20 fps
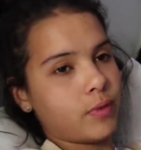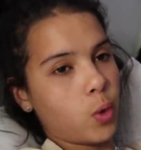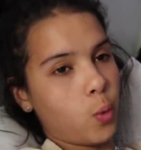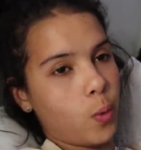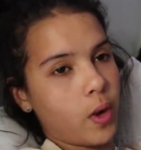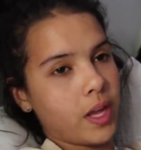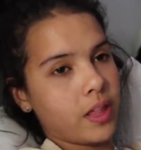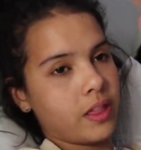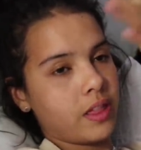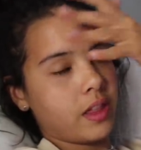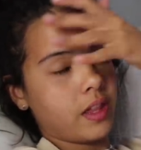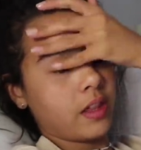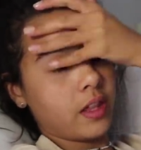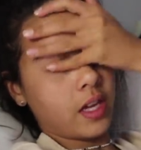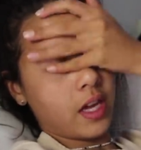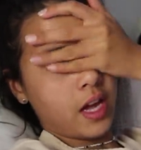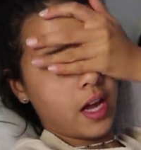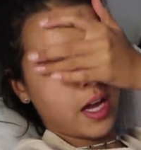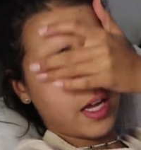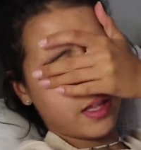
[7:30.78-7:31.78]
the width and
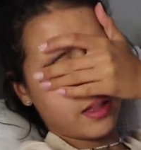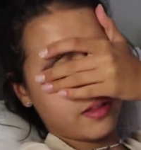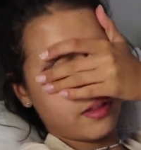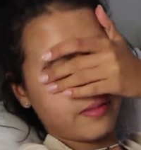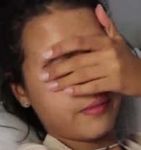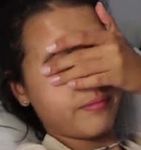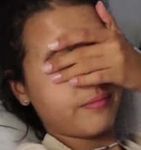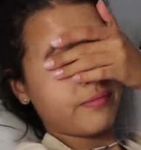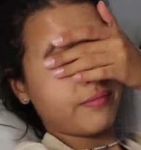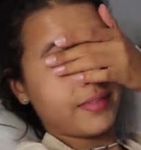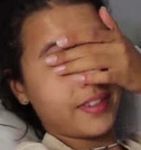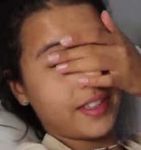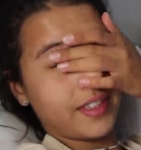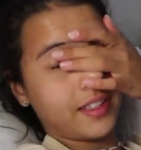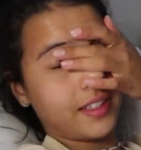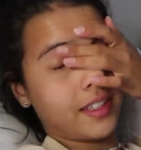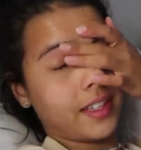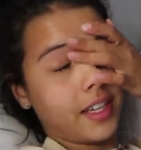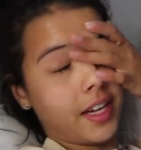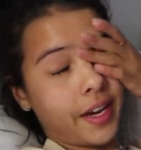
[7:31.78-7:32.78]
the height.
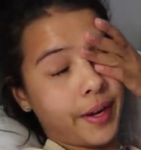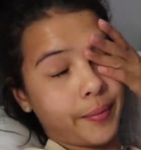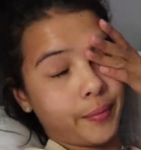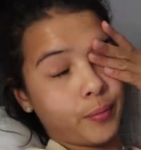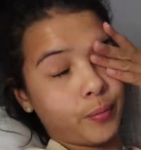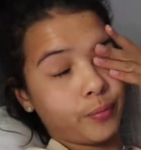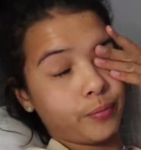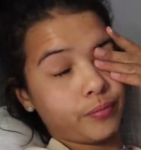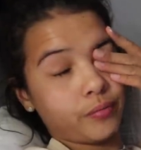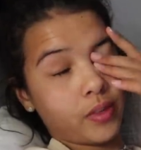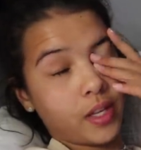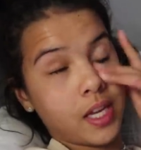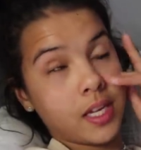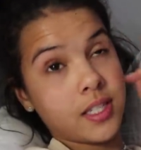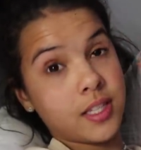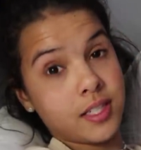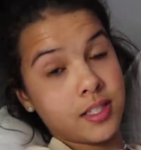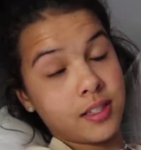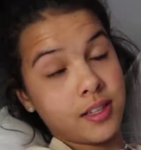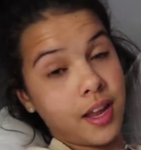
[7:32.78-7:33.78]
Yeah,
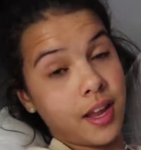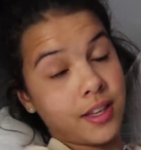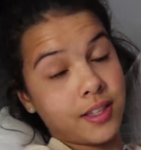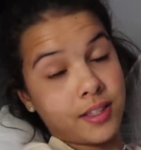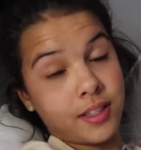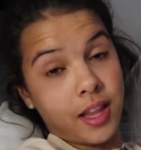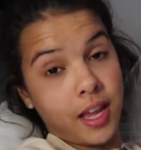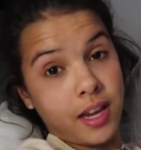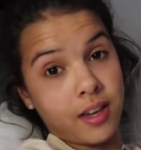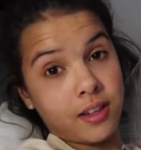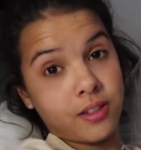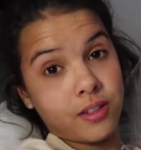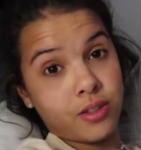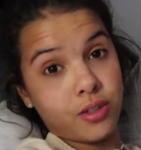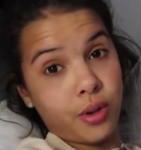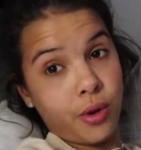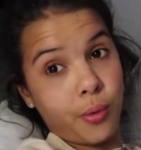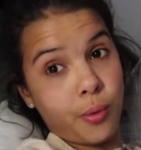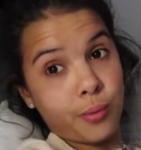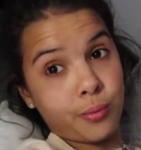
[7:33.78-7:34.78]
it's late,
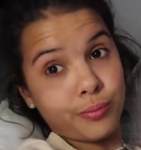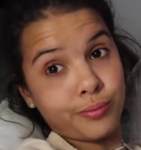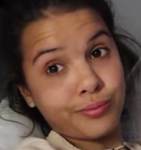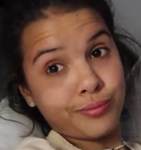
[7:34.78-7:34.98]
so